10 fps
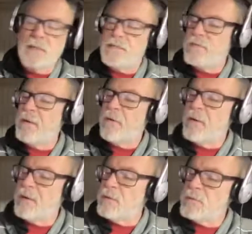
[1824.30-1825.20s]

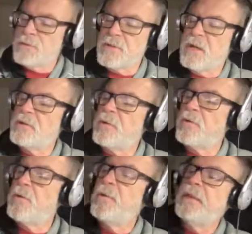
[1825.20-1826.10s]
scenarios
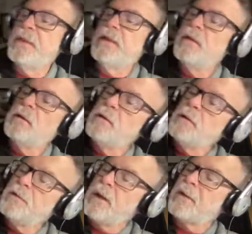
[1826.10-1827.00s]
under the
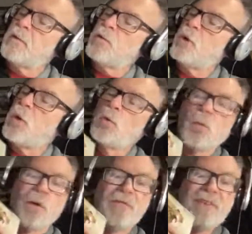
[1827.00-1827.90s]
title Cold
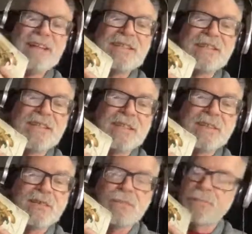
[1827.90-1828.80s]
War
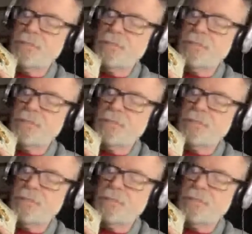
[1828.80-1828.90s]
Fantasies.